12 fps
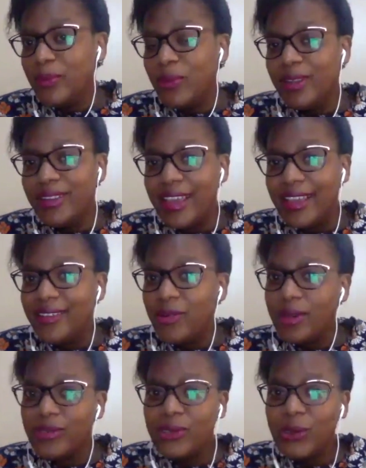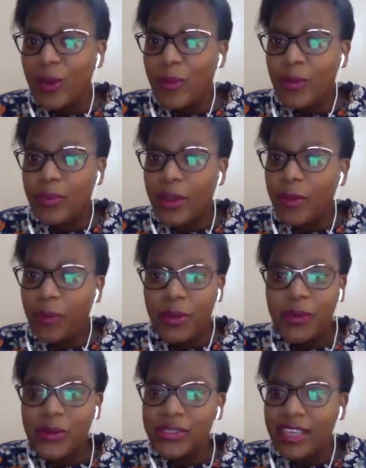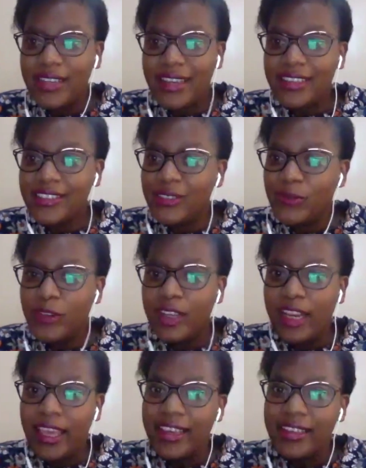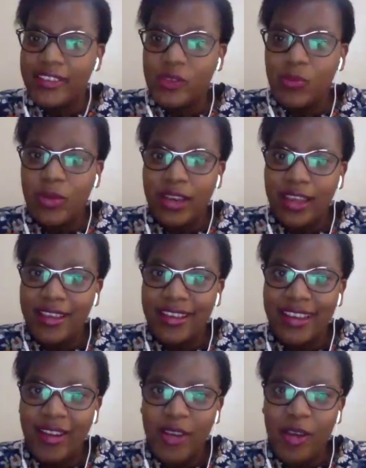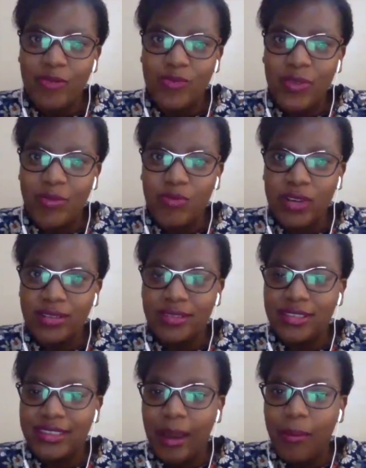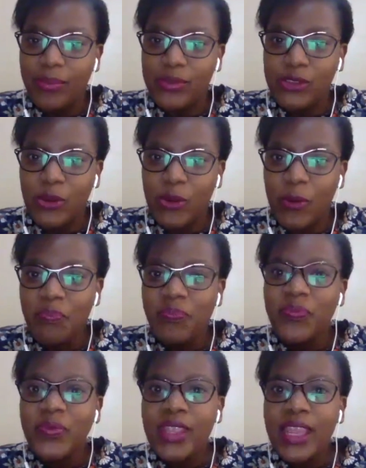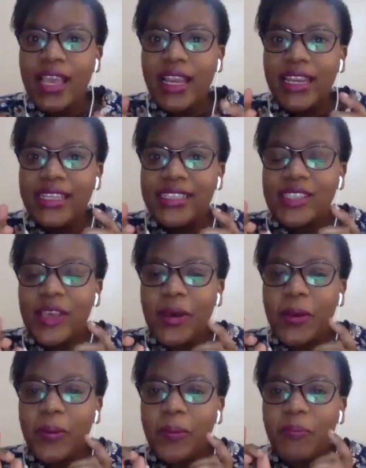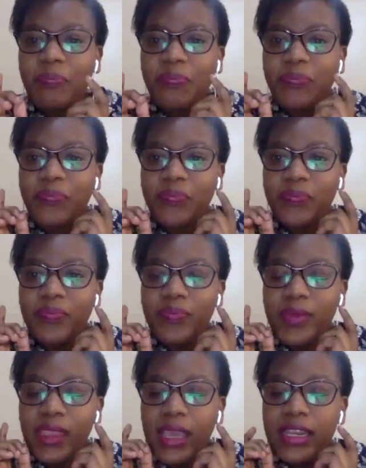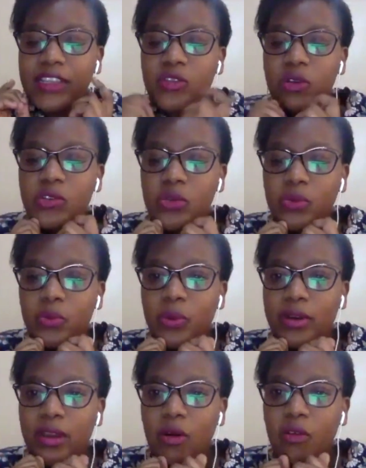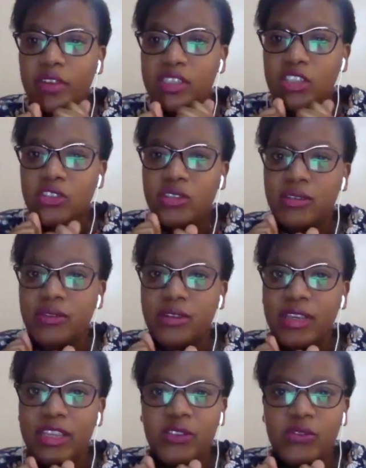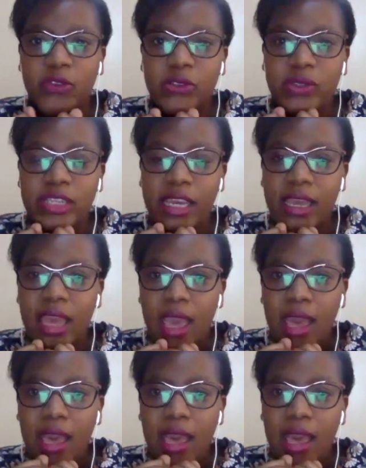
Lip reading: Well, I don't want to talk about my week because I just feel like it's been a real dump. So let's go to what our conversation is for today.